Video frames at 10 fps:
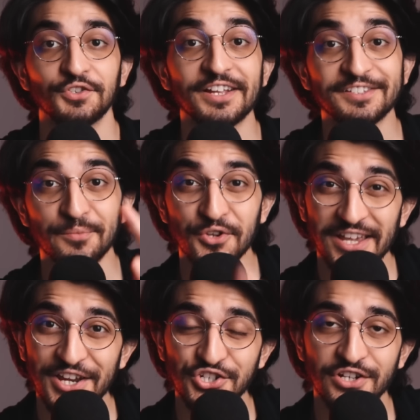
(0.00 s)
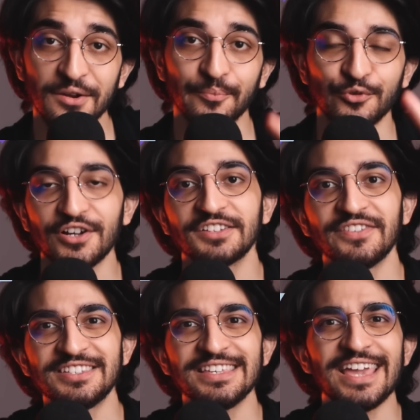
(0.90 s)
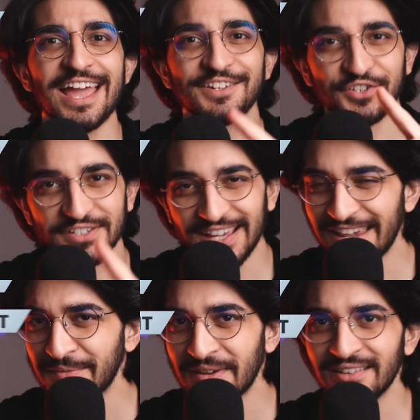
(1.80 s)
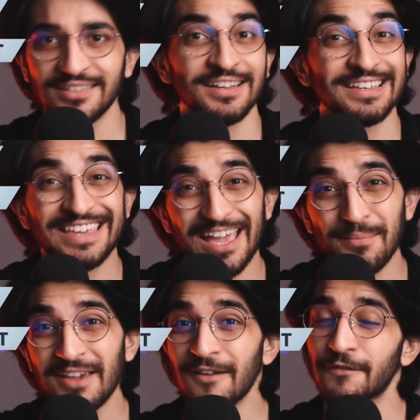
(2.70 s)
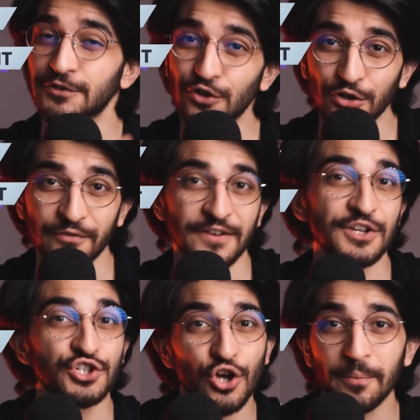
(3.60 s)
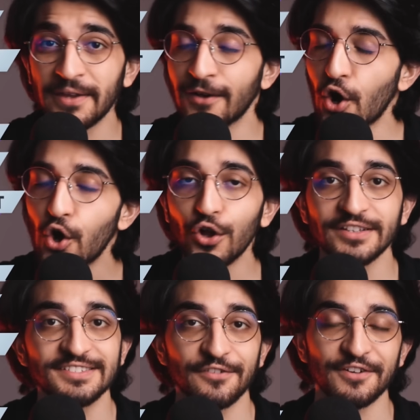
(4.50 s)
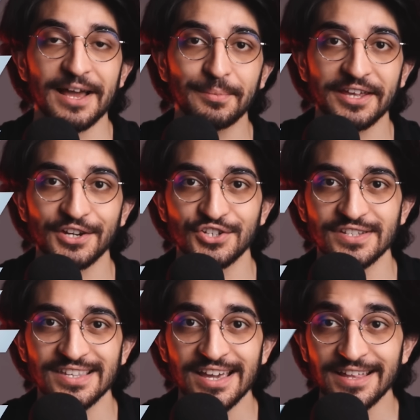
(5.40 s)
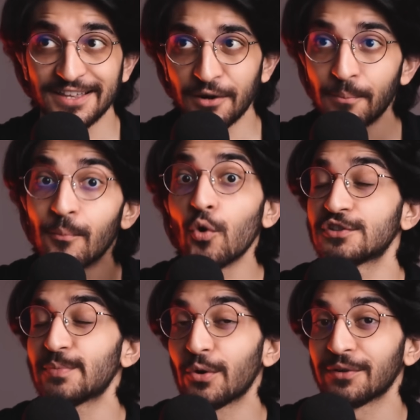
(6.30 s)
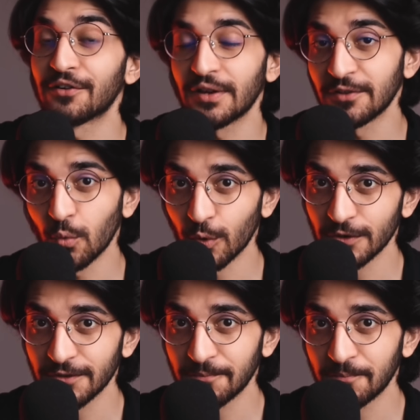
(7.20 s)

So that's communication, productivity, entertainment, gaming, photography, shopping, all these different applications that are most popular in the world.